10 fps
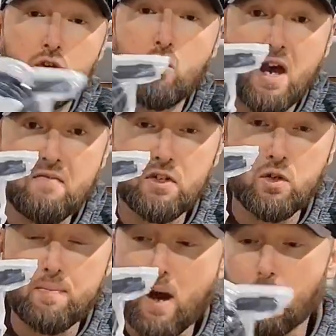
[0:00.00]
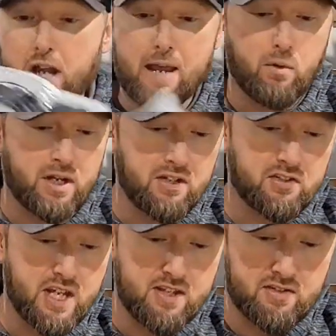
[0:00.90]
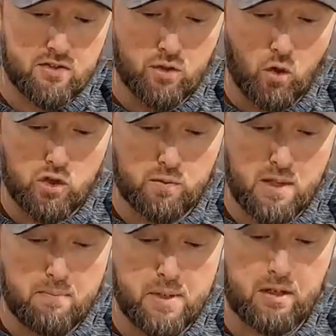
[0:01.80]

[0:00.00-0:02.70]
new heavy duty power cable. I can see this is noticeably